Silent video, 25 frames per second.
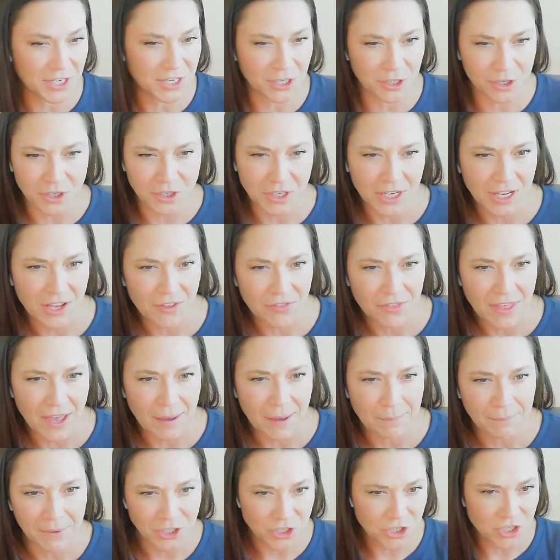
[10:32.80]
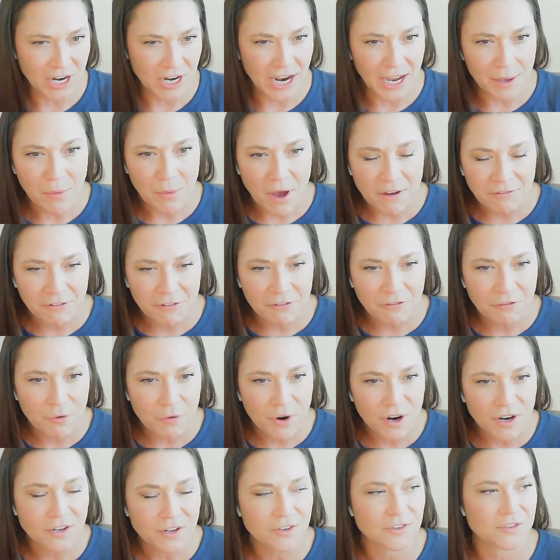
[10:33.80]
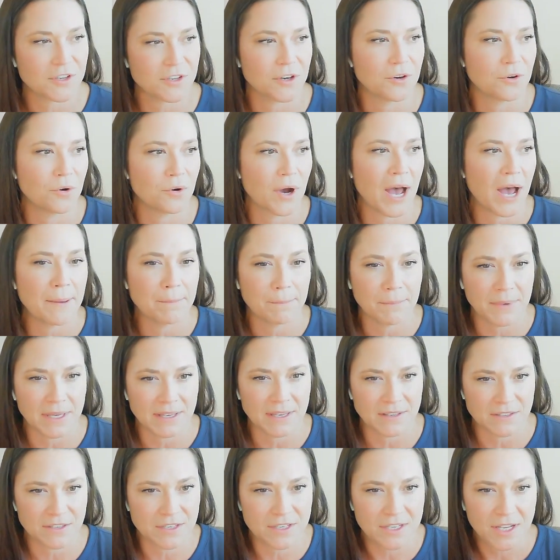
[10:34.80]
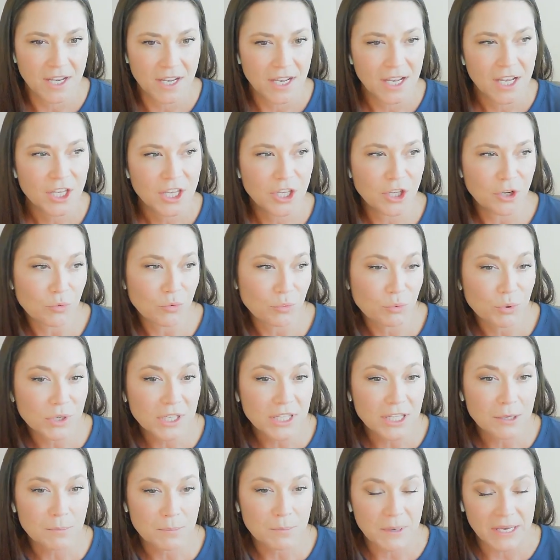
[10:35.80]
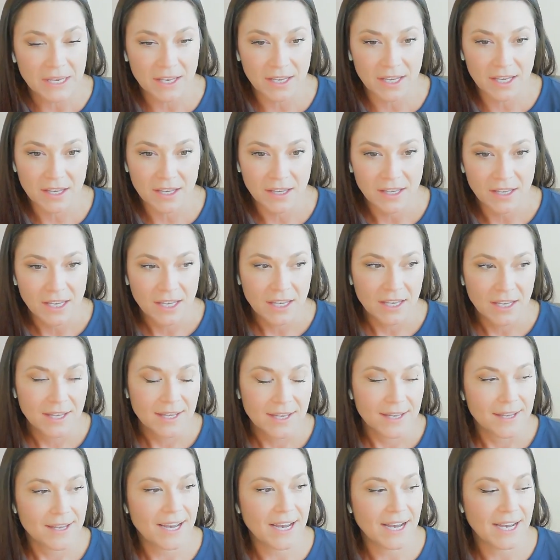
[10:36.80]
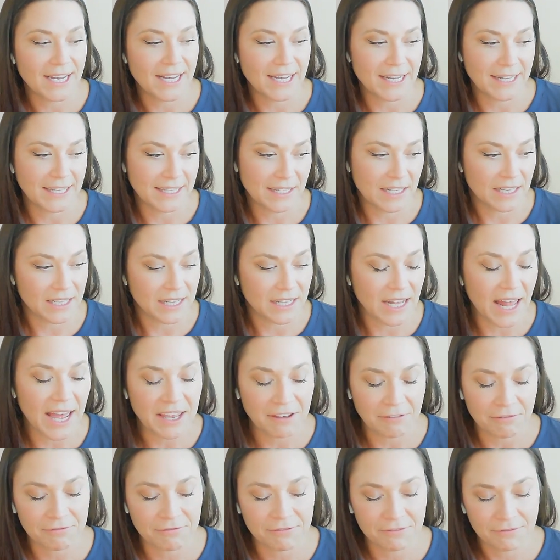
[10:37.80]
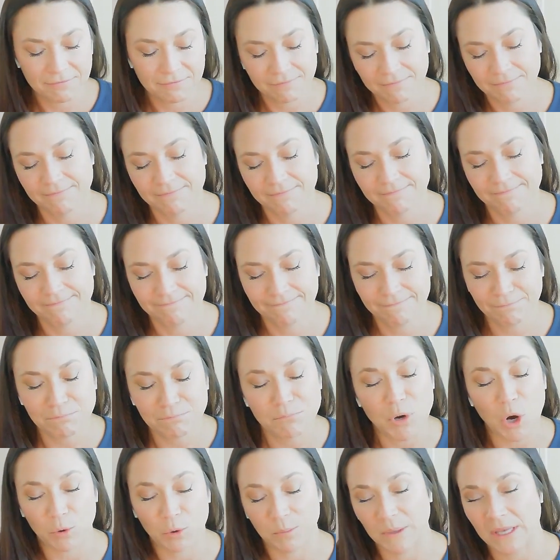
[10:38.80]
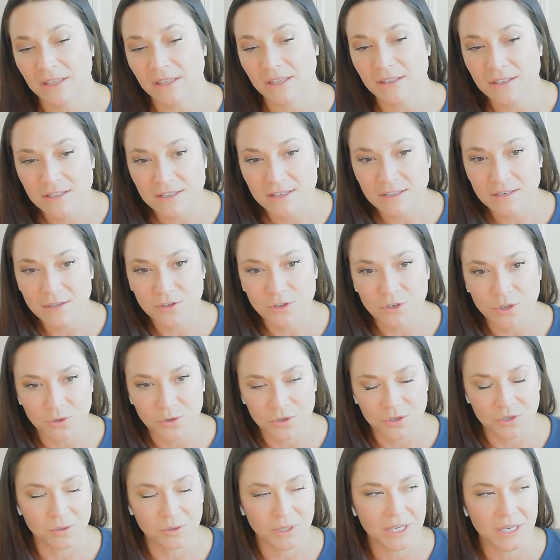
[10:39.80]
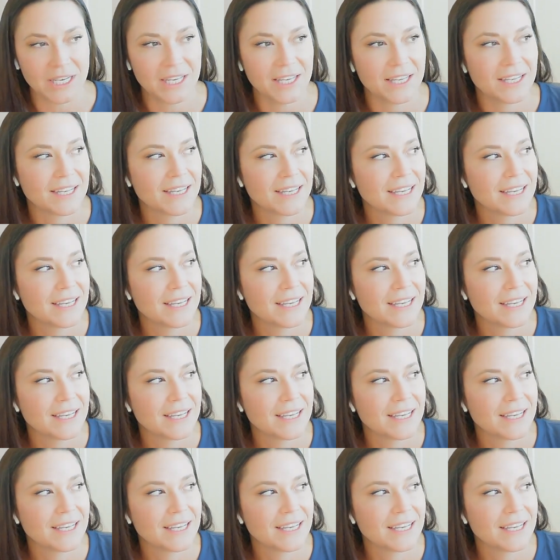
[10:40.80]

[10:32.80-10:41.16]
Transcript: I couldn't get that much time off of work. So I missed, really big life moments due to it.